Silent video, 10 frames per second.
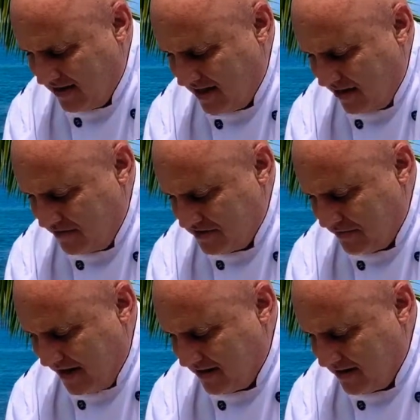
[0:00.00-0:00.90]
that
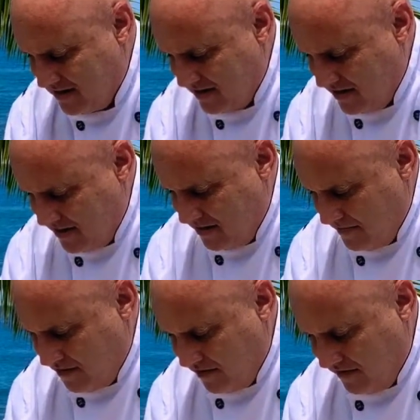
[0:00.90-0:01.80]
respect. Let
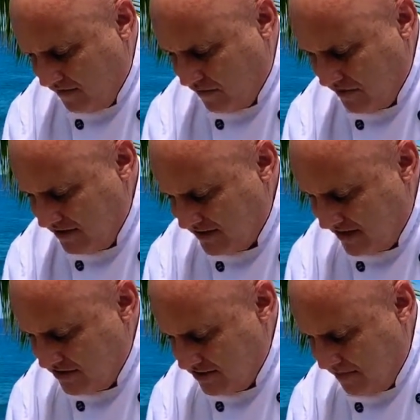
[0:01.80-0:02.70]
me go ahead and fold these
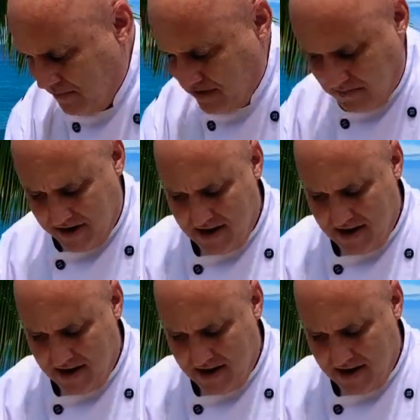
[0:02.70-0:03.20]
edges up a little bit.